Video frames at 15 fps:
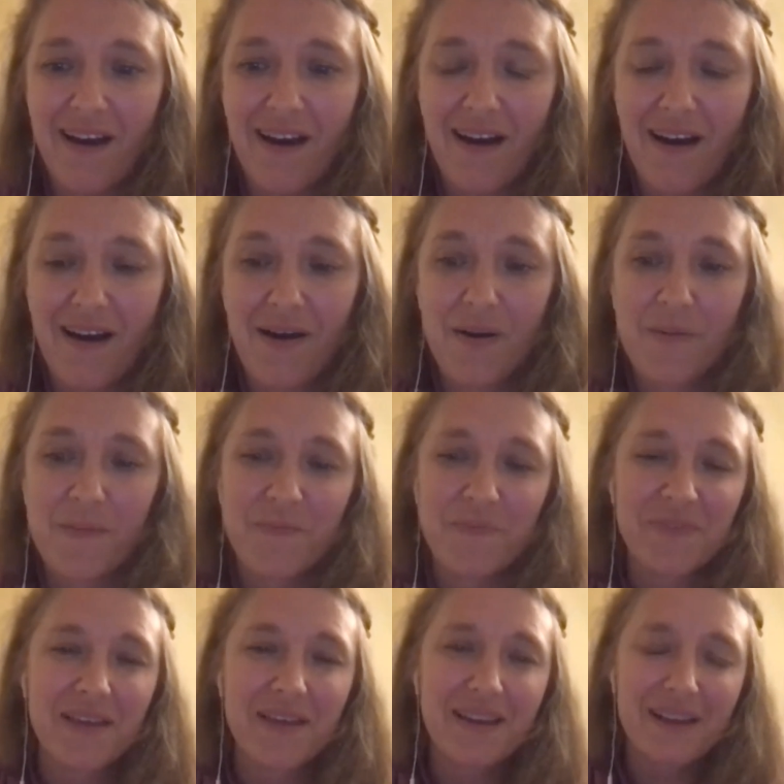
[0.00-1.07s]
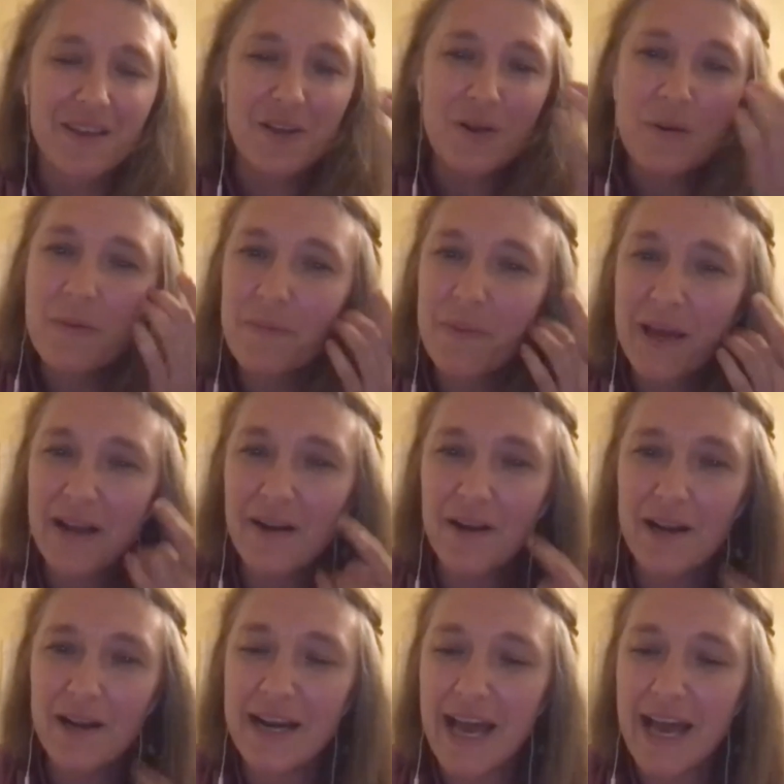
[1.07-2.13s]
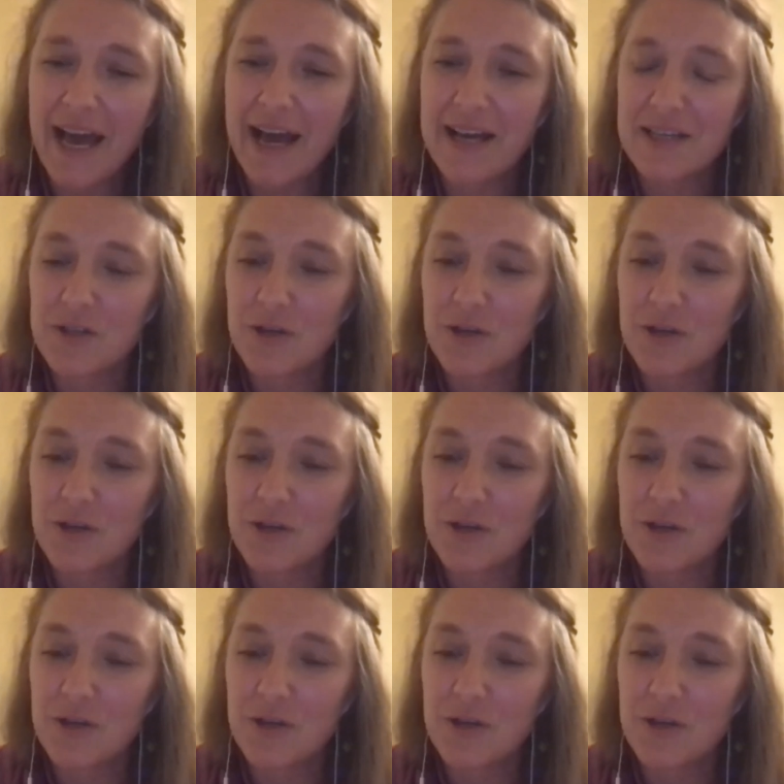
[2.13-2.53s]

Another parent asked,